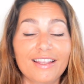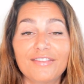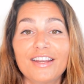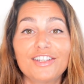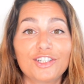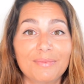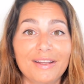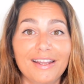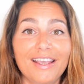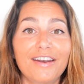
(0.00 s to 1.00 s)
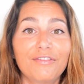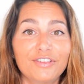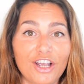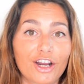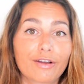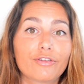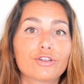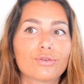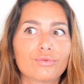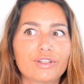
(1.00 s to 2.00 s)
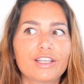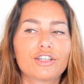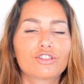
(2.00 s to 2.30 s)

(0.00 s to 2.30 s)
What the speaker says: even intermediate photographers really